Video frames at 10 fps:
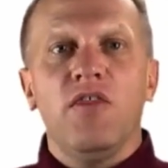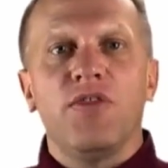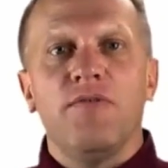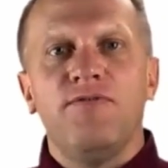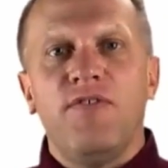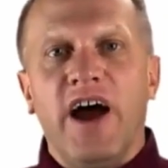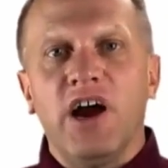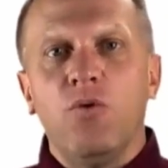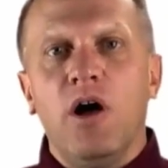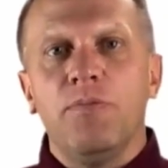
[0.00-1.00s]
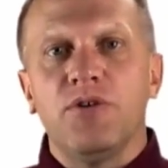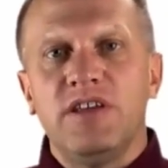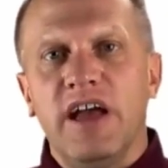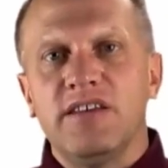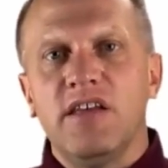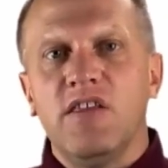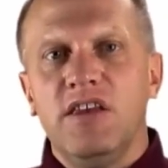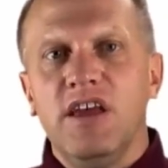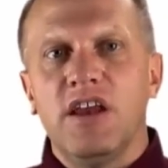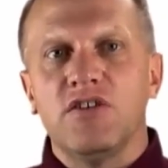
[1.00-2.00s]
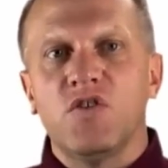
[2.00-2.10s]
that the firewall protecting the DNS